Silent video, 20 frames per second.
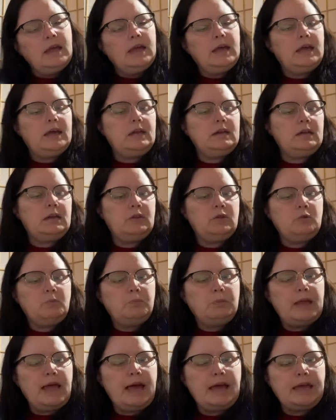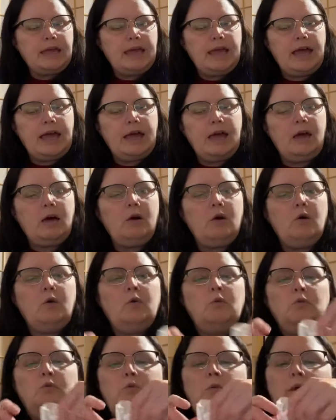another black
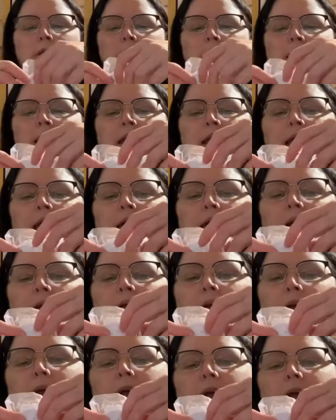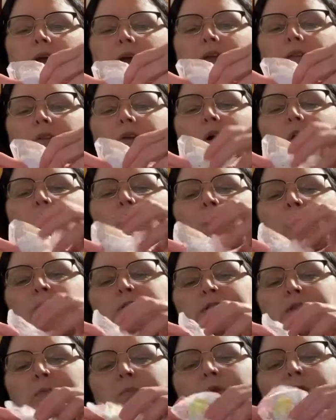cow, and oh,
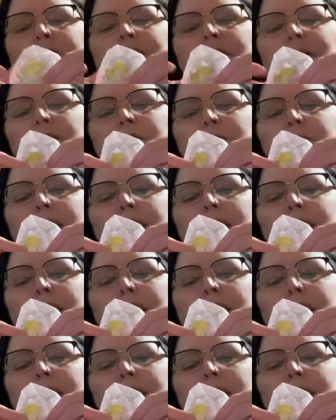some more little